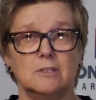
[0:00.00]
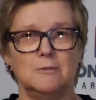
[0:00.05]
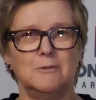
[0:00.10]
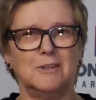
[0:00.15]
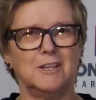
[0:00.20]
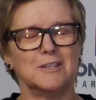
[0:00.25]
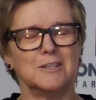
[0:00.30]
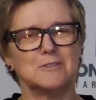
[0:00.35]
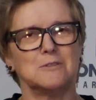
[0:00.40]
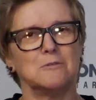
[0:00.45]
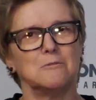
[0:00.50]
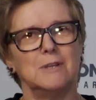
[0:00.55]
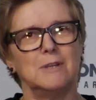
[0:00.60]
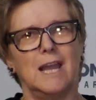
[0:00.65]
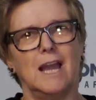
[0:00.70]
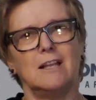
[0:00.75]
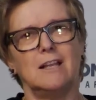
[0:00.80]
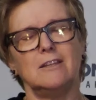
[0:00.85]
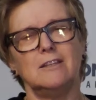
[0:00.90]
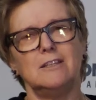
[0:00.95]
Because the
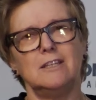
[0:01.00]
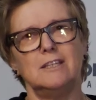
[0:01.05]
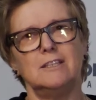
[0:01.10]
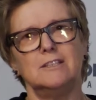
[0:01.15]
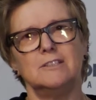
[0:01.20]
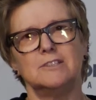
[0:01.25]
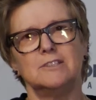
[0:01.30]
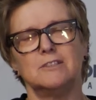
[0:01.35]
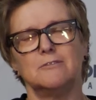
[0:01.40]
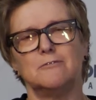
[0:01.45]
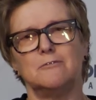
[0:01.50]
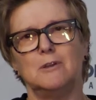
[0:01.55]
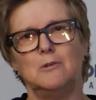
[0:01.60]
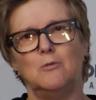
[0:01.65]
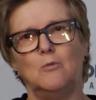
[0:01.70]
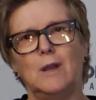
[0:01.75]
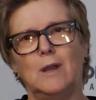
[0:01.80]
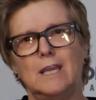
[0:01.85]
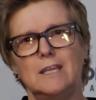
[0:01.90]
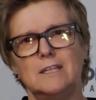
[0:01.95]
reality is, if we
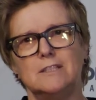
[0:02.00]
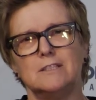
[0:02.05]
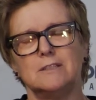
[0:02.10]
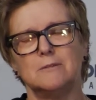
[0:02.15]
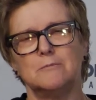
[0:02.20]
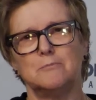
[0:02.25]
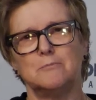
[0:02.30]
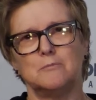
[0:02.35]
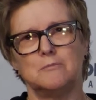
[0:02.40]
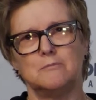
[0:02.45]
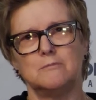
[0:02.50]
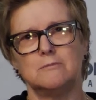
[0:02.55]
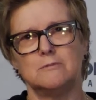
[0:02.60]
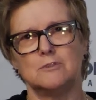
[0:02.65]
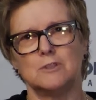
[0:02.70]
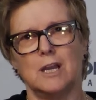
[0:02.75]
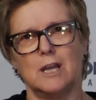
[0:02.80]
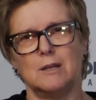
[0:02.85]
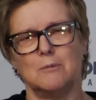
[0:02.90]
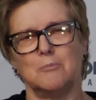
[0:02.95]
wait to
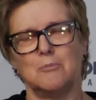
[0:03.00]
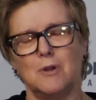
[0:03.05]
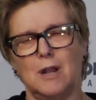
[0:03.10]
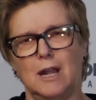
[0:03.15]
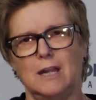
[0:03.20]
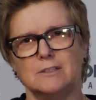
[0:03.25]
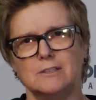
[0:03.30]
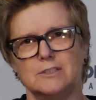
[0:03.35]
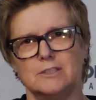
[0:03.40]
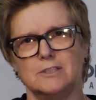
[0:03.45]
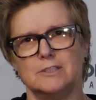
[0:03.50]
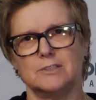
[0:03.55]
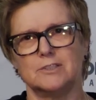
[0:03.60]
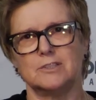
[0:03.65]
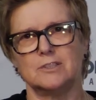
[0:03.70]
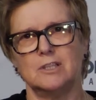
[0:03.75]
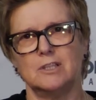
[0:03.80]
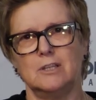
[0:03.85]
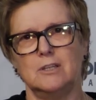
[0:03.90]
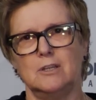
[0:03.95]
try to
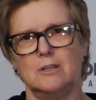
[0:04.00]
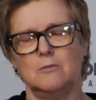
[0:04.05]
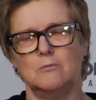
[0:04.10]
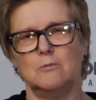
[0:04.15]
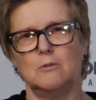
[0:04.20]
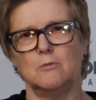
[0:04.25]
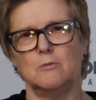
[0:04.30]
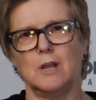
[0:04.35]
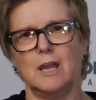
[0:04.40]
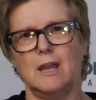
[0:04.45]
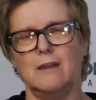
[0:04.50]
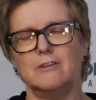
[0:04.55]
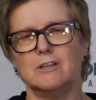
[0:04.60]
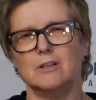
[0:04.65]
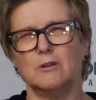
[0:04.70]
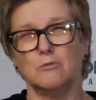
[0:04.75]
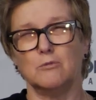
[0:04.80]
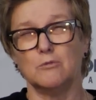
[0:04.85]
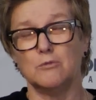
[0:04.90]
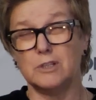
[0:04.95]
practice when we're having
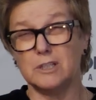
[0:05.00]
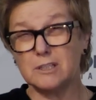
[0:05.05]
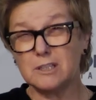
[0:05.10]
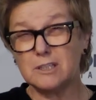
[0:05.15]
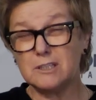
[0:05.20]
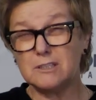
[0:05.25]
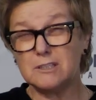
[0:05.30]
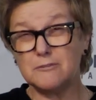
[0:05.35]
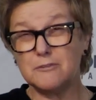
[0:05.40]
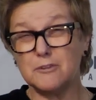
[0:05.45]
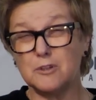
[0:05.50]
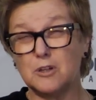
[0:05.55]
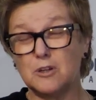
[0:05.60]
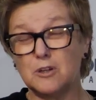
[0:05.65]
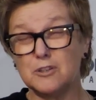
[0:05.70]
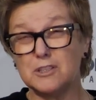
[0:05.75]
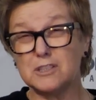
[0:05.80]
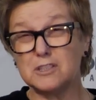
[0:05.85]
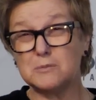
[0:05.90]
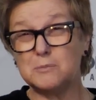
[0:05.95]
a really
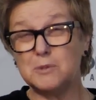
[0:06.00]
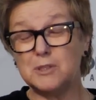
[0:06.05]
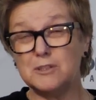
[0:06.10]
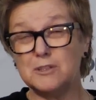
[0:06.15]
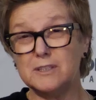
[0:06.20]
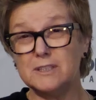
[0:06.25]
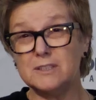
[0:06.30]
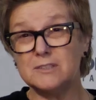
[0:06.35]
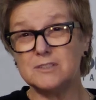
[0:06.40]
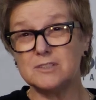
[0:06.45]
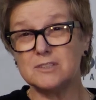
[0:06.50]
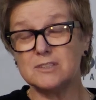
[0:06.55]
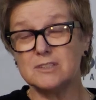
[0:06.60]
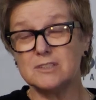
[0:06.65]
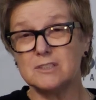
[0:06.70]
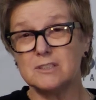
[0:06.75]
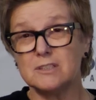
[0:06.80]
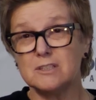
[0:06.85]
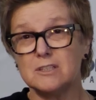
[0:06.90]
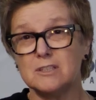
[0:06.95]
difficult experience,
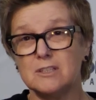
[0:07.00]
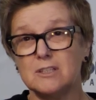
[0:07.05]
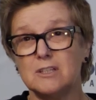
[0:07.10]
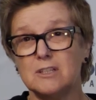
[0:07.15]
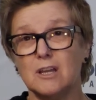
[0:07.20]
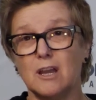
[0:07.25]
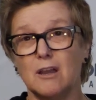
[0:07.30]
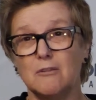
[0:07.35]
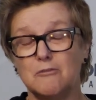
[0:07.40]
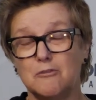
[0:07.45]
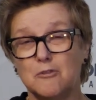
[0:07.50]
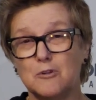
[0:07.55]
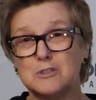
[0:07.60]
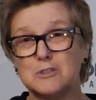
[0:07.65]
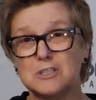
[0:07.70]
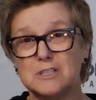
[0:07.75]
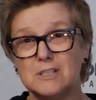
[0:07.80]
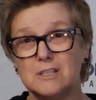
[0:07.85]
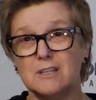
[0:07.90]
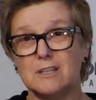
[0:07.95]

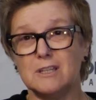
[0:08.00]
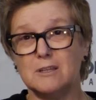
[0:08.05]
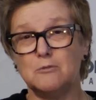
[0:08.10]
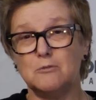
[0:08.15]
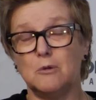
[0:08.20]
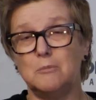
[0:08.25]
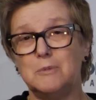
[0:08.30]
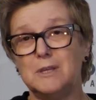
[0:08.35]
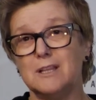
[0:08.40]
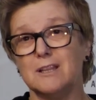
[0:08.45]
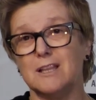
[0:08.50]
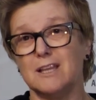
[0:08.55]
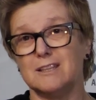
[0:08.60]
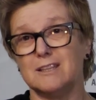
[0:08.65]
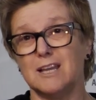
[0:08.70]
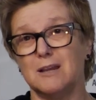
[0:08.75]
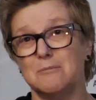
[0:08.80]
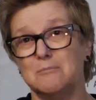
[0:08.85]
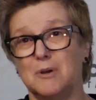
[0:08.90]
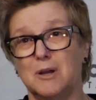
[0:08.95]
unfortunately, we'll be like
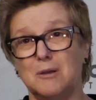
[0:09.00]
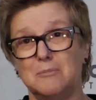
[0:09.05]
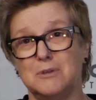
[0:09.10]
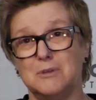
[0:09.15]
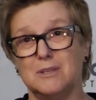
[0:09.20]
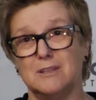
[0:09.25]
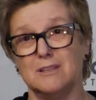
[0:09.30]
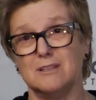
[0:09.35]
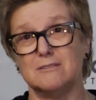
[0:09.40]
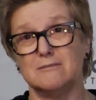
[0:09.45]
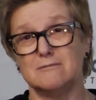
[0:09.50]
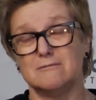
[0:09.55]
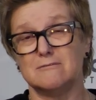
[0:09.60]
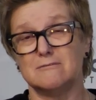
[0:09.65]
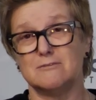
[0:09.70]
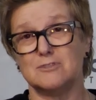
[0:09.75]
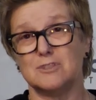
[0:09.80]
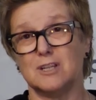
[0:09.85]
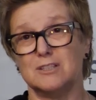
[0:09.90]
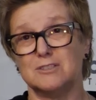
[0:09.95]
that puppy that
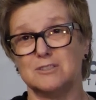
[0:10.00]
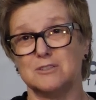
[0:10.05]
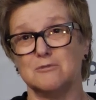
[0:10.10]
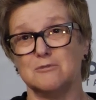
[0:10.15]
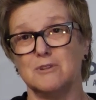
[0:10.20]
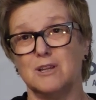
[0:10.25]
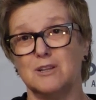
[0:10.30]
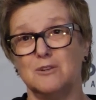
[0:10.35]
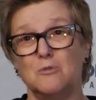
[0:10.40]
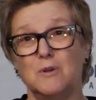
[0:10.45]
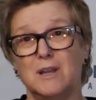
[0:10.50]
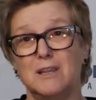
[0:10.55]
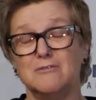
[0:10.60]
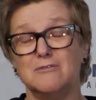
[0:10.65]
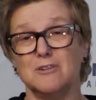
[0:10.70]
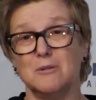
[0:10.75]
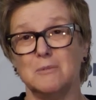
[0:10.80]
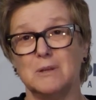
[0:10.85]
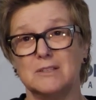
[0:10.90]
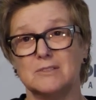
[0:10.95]
tries to run away
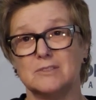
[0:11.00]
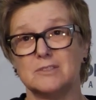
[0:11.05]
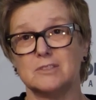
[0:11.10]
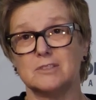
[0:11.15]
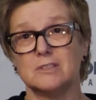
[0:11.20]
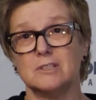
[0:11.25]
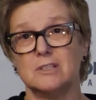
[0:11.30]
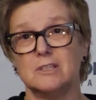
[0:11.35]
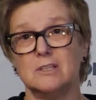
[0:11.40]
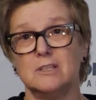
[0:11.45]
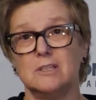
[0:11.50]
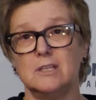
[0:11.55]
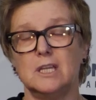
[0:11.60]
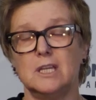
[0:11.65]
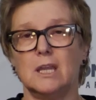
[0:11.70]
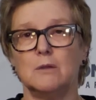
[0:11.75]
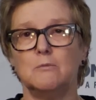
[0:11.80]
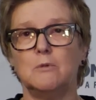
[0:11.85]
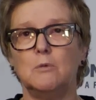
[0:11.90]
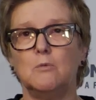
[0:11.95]
from us.
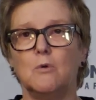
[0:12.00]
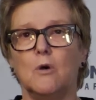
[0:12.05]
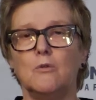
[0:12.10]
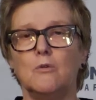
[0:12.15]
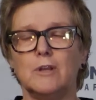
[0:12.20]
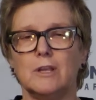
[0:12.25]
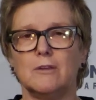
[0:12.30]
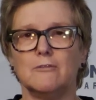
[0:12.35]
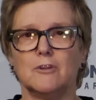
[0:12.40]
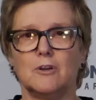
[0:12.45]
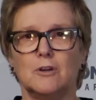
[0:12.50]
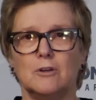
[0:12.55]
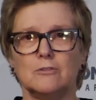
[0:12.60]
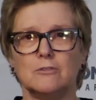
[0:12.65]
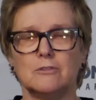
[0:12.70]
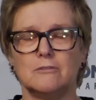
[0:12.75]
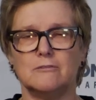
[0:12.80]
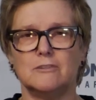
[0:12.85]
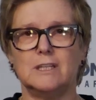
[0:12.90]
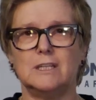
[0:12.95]
And we won't have
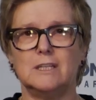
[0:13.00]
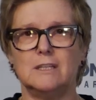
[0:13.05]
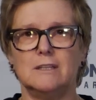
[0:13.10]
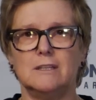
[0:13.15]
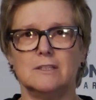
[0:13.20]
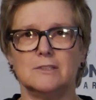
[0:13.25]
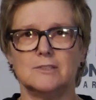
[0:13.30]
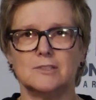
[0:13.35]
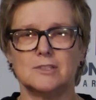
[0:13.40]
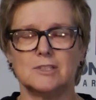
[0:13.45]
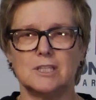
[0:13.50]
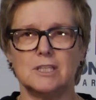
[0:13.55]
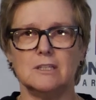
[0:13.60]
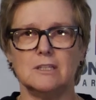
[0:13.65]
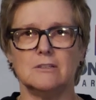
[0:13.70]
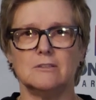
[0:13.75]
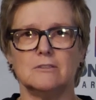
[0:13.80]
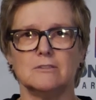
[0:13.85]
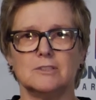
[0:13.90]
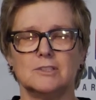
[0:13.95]
cultivated the
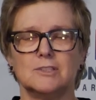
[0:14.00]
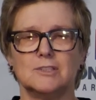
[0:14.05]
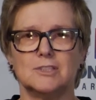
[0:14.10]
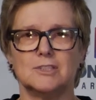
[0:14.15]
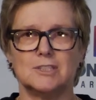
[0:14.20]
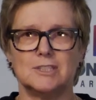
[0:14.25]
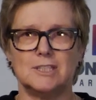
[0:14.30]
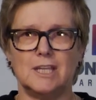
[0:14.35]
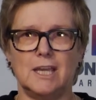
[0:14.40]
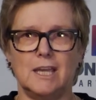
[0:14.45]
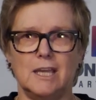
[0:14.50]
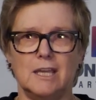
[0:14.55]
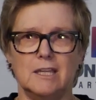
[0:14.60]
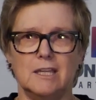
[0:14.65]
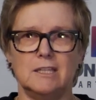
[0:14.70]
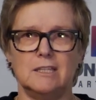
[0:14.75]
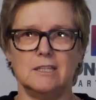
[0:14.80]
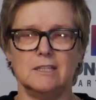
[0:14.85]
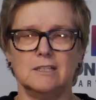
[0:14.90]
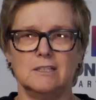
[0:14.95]
skill to
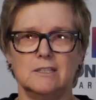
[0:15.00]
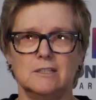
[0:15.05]
stay